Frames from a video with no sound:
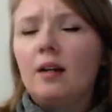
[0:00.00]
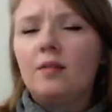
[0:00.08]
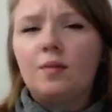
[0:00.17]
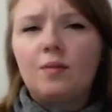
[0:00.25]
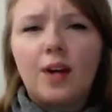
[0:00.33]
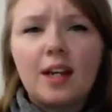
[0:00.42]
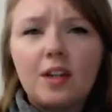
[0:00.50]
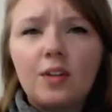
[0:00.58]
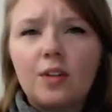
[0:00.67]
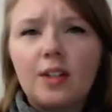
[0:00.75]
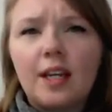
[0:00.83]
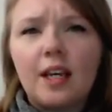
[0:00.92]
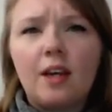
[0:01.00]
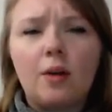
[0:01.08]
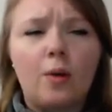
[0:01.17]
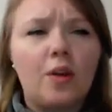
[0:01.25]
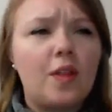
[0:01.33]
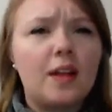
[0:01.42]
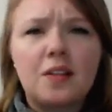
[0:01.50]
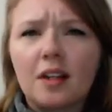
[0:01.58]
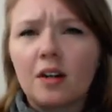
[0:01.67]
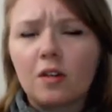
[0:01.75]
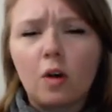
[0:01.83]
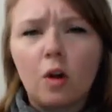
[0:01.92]
regularly or things that
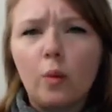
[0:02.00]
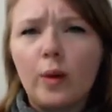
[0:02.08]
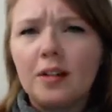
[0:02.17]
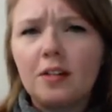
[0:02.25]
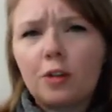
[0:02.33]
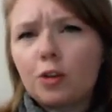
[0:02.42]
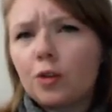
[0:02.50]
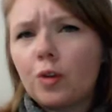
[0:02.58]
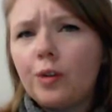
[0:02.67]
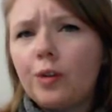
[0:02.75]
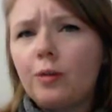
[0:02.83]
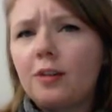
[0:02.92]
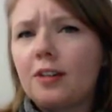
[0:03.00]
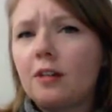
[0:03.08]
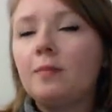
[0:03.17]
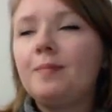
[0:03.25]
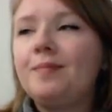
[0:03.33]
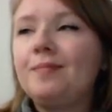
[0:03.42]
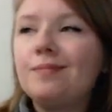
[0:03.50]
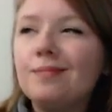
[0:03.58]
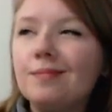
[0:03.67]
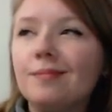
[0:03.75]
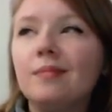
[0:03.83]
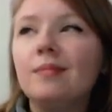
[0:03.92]
are always true. So,
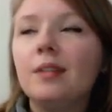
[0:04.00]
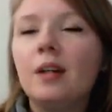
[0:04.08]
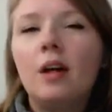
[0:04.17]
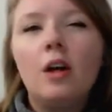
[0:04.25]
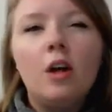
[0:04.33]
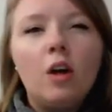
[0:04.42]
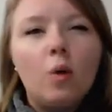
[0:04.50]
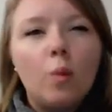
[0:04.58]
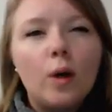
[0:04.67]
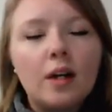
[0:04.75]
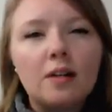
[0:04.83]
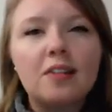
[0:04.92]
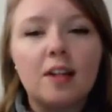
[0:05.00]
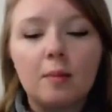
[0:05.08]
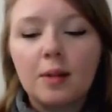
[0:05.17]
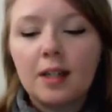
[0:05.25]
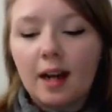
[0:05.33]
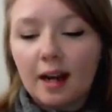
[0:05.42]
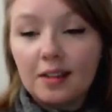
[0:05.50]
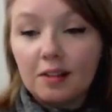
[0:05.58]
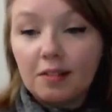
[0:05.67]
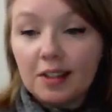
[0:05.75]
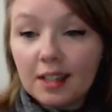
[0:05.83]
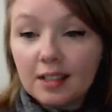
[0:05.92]
what are some kinds of
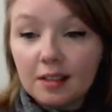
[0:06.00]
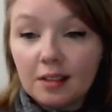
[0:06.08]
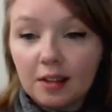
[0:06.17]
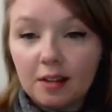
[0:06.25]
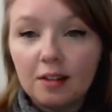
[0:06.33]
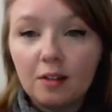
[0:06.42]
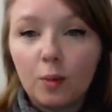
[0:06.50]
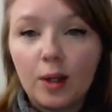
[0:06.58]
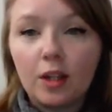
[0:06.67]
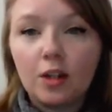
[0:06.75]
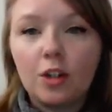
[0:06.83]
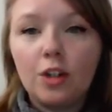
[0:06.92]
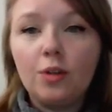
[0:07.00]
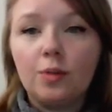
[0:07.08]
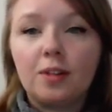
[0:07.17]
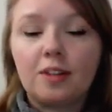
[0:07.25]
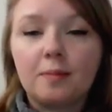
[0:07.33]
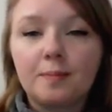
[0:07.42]
sentences we could use?